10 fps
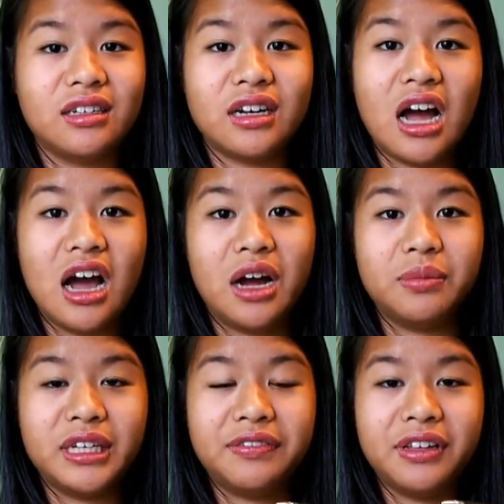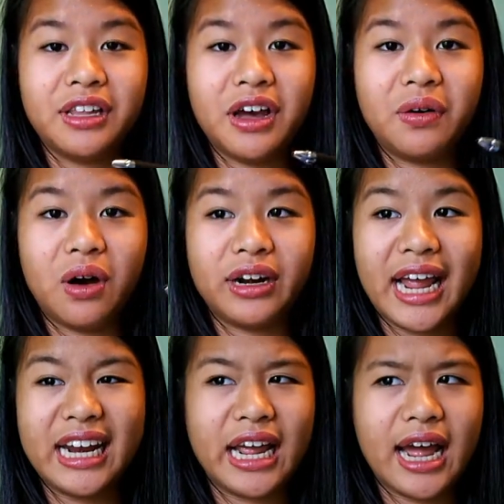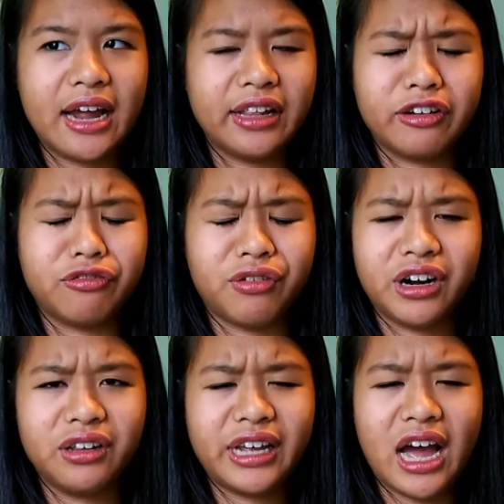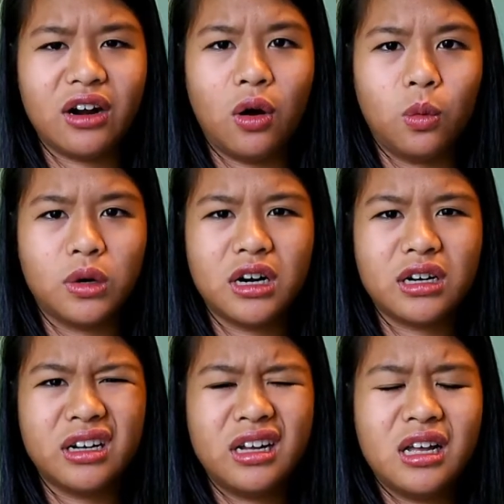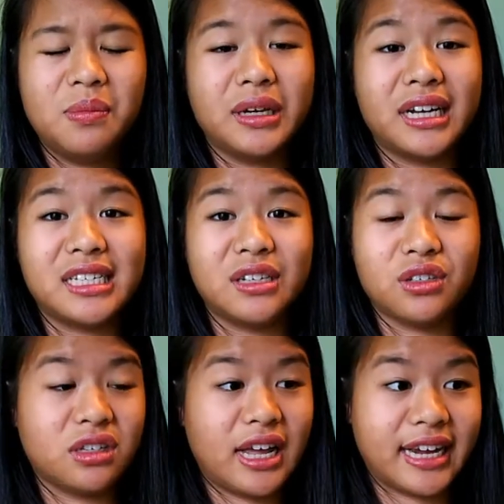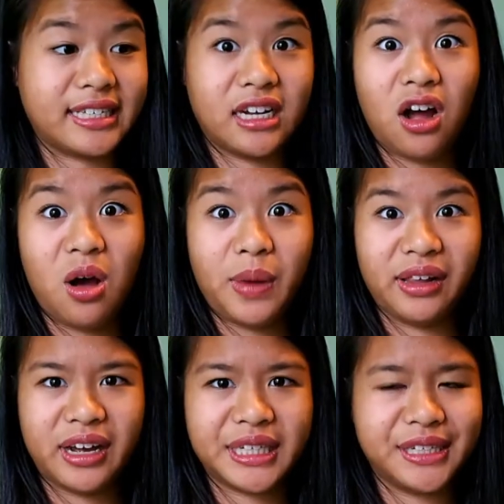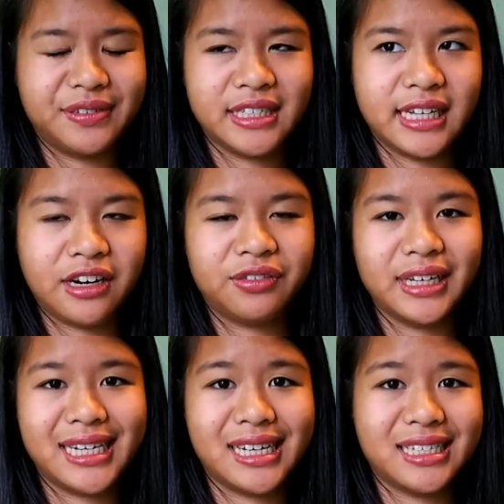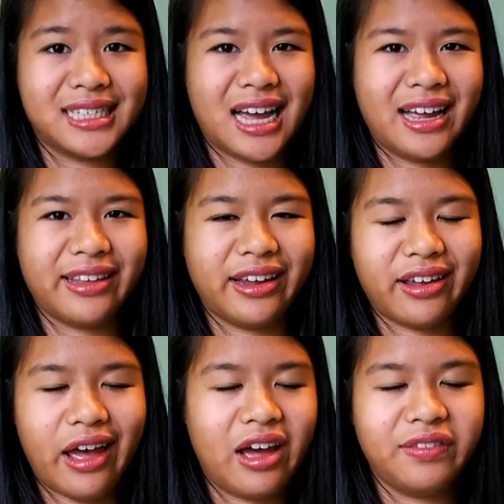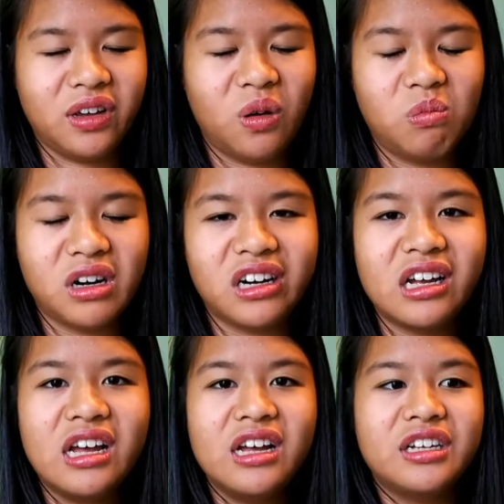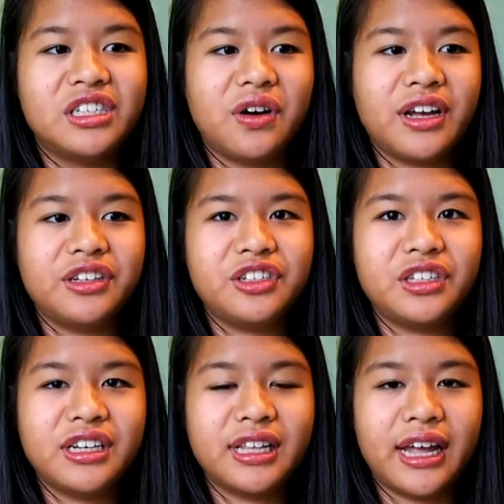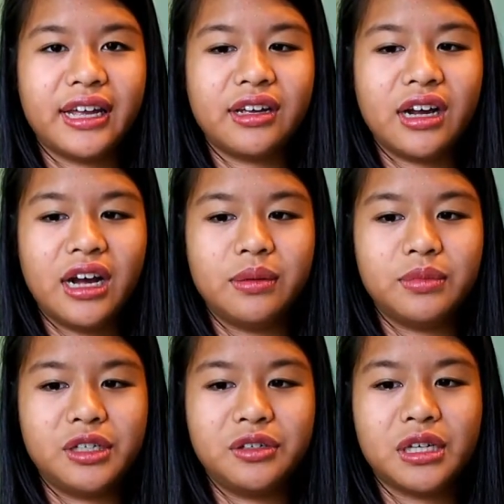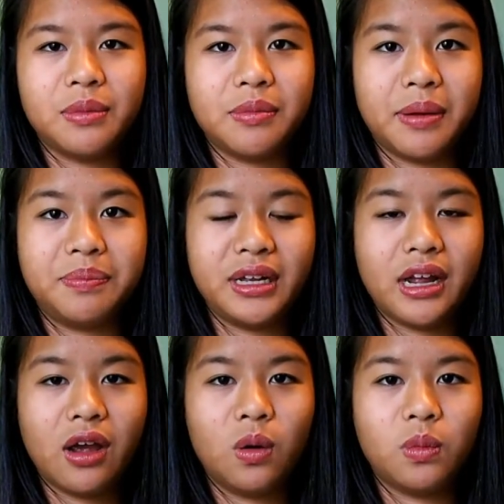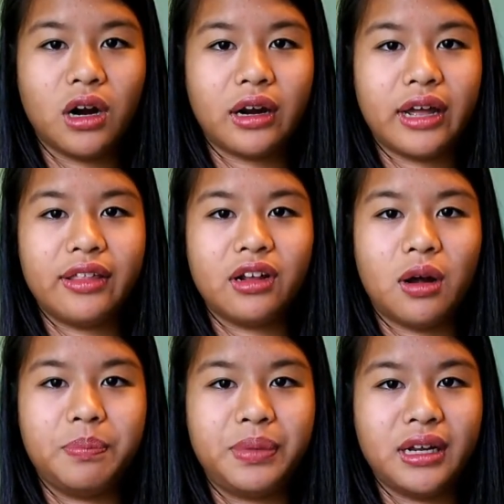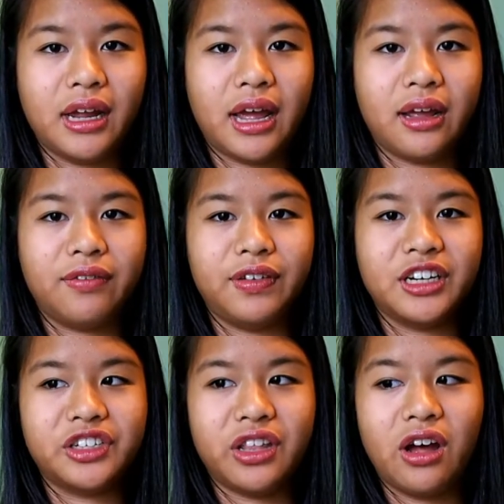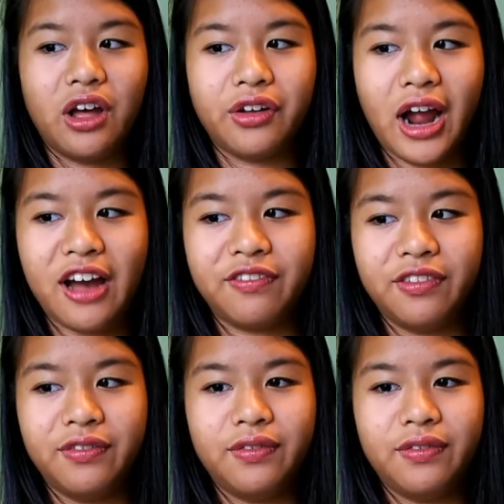um, even though on A day I like rarely had homework, because it was, like I said, all my electives, and they don't really assign like heavy homework. So I usually like um, do some of my B-Day homework, and then on B-Day finish the other half of